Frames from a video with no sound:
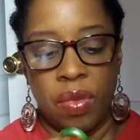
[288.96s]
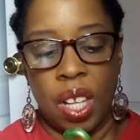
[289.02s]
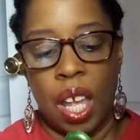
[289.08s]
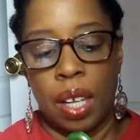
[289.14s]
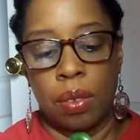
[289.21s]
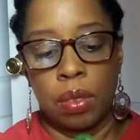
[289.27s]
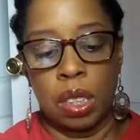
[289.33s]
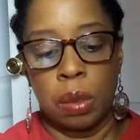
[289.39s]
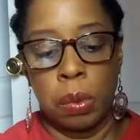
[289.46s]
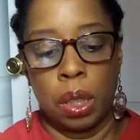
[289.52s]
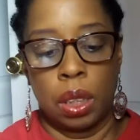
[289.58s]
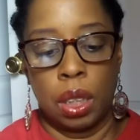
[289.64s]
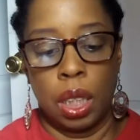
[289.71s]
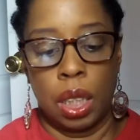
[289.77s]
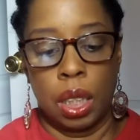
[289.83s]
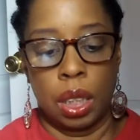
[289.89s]
I don't smell
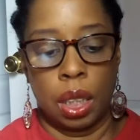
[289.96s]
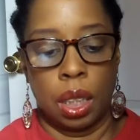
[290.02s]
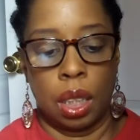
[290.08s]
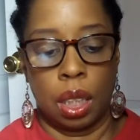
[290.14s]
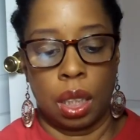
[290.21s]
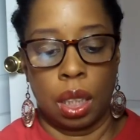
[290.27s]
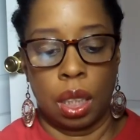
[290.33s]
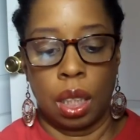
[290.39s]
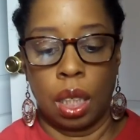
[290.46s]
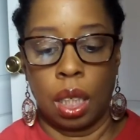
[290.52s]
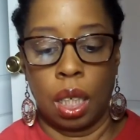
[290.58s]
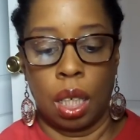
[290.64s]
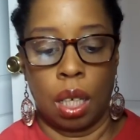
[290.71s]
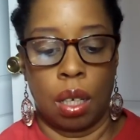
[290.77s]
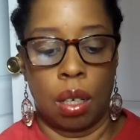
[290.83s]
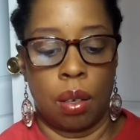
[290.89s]
anything
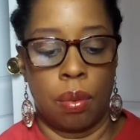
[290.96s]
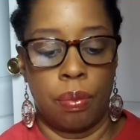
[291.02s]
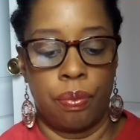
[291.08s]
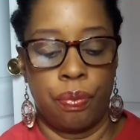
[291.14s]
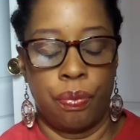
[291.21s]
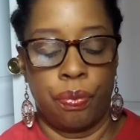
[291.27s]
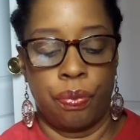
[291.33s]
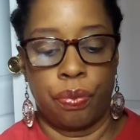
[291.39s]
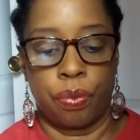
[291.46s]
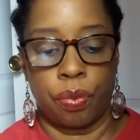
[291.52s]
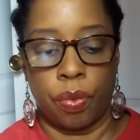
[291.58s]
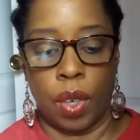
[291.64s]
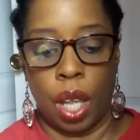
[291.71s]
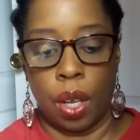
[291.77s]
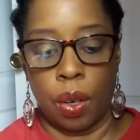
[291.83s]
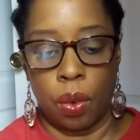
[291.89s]
um,
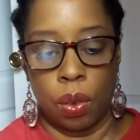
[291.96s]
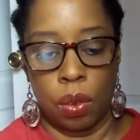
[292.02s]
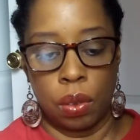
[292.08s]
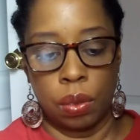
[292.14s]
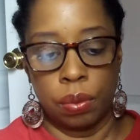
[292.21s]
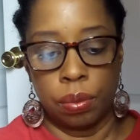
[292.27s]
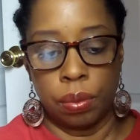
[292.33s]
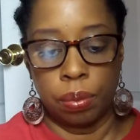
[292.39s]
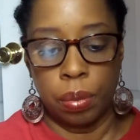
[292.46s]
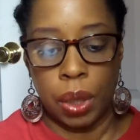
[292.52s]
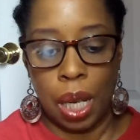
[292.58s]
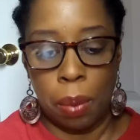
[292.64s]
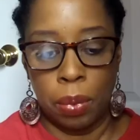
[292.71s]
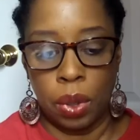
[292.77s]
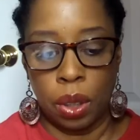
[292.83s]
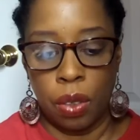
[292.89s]
at all, but
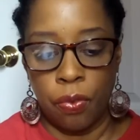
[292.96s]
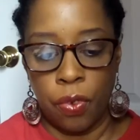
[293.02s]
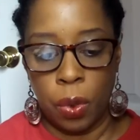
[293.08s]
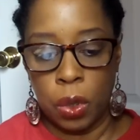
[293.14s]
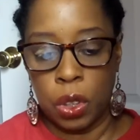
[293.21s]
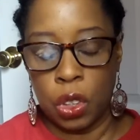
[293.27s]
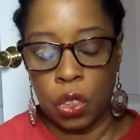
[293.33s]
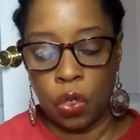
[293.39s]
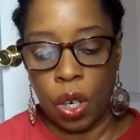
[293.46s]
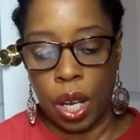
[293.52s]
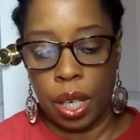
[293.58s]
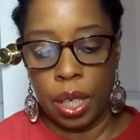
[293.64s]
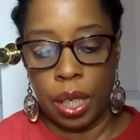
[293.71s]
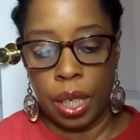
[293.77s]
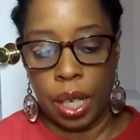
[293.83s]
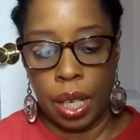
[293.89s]
I'm looking forward to
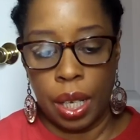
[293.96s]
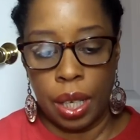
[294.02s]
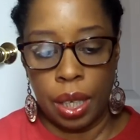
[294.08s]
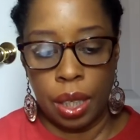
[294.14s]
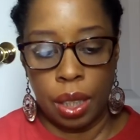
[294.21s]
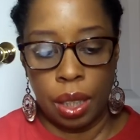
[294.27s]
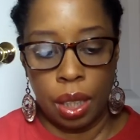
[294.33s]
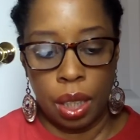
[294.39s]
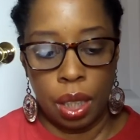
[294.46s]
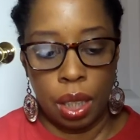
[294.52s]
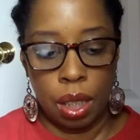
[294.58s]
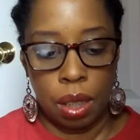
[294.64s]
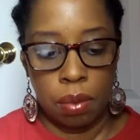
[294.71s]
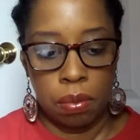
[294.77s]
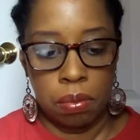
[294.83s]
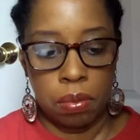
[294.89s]
trying that.
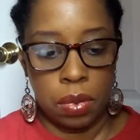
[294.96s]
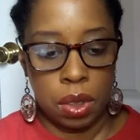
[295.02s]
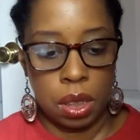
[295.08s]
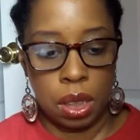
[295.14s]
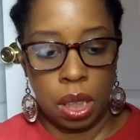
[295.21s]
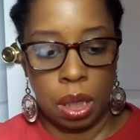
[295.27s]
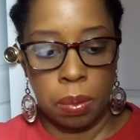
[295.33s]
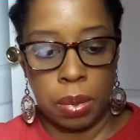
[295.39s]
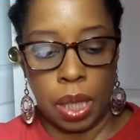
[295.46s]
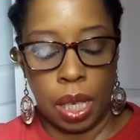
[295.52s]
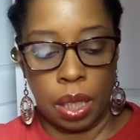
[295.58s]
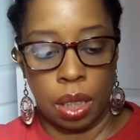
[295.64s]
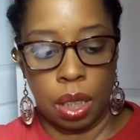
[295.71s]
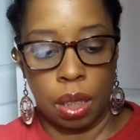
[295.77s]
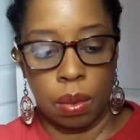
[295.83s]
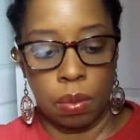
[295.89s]
Seems like
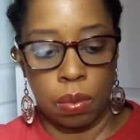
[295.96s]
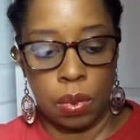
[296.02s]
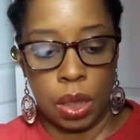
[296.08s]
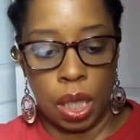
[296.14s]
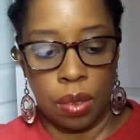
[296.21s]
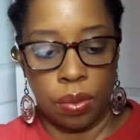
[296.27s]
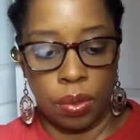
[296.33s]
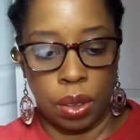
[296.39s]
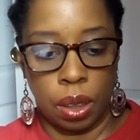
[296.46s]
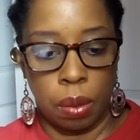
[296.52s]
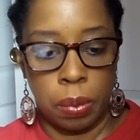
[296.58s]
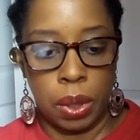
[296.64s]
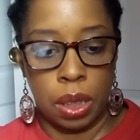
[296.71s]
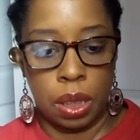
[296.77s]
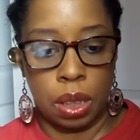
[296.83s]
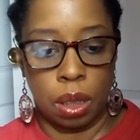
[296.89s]
it will definitely
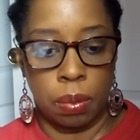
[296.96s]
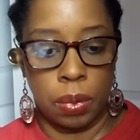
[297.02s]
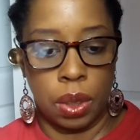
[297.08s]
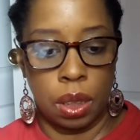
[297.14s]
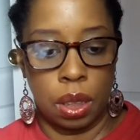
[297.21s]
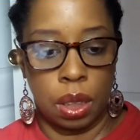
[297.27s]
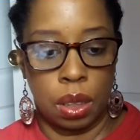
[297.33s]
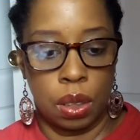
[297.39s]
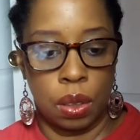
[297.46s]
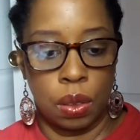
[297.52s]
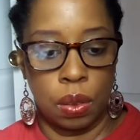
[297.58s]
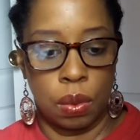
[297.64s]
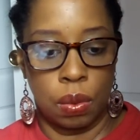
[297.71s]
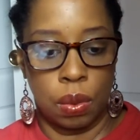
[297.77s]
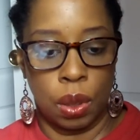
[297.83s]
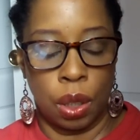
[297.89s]
be something to
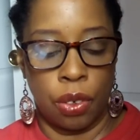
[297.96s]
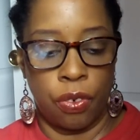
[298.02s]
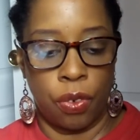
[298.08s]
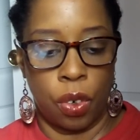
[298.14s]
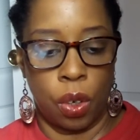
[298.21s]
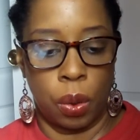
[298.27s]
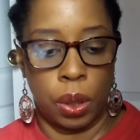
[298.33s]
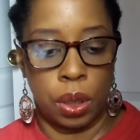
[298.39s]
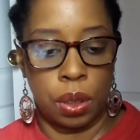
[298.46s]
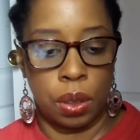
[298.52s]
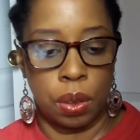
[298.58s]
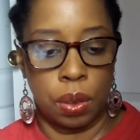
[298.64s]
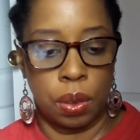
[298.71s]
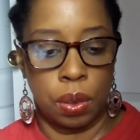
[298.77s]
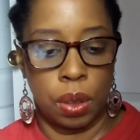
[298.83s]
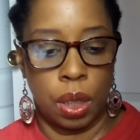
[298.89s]
look forward to,
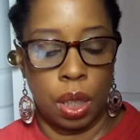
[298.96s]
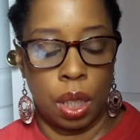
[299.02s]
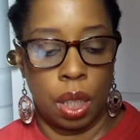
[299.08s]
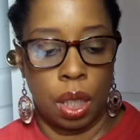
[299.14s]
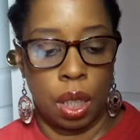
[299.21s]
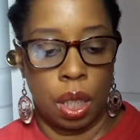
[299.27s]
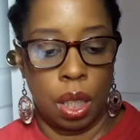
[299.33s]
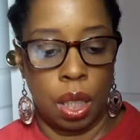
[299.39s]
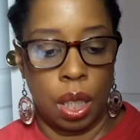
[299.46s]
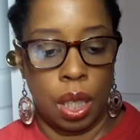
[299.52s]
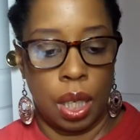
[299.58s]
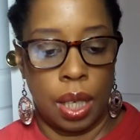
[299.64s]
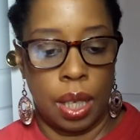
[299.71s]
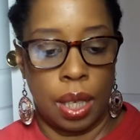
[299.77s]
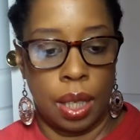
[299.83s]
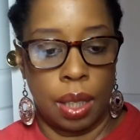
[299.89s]

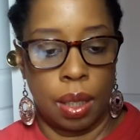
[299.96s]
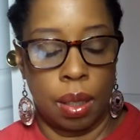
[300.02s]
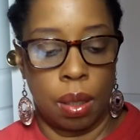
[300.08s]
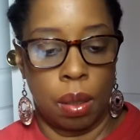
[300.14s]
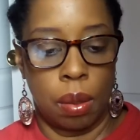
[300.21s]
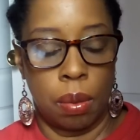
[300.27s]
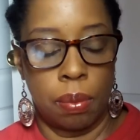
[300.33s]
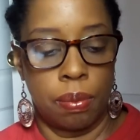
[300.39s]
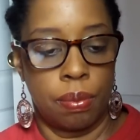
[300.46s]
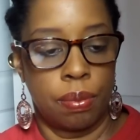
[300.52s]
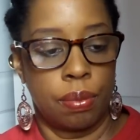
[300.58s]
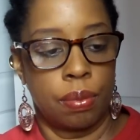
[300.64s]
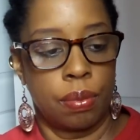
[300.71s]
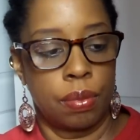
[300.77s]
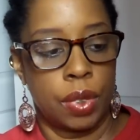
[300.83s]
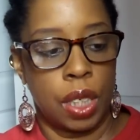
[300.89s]
and um,
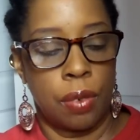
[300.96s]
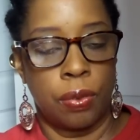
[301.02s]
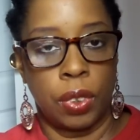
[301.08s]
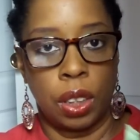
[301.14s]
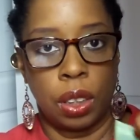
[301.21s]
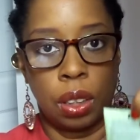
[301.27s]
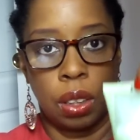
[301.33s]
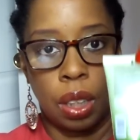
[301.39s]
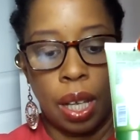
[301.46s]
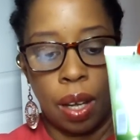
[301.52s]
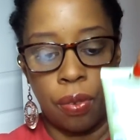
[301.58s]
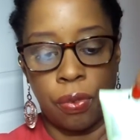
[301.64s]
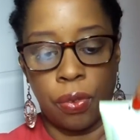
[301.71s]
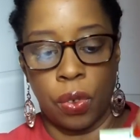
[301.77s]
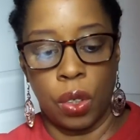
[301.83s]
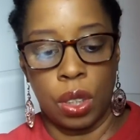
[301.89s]
definitely look out
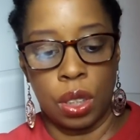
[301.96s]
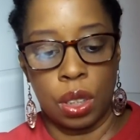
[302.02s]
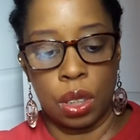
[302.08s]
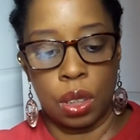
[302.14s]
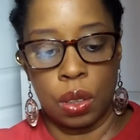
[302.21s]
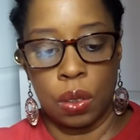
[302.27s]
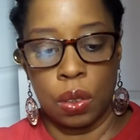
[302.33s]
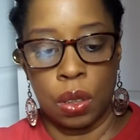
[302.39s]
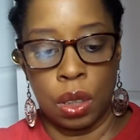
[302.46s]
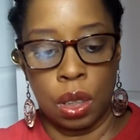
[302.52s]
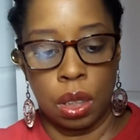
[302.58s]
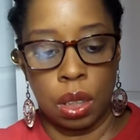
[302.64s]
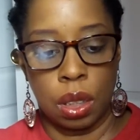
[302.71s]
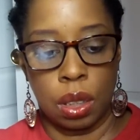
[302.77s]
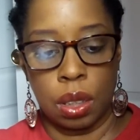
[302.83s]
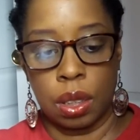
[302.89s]
for in the
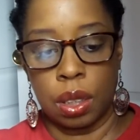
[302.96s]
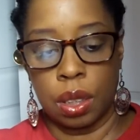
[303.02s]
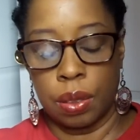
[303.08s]
stores.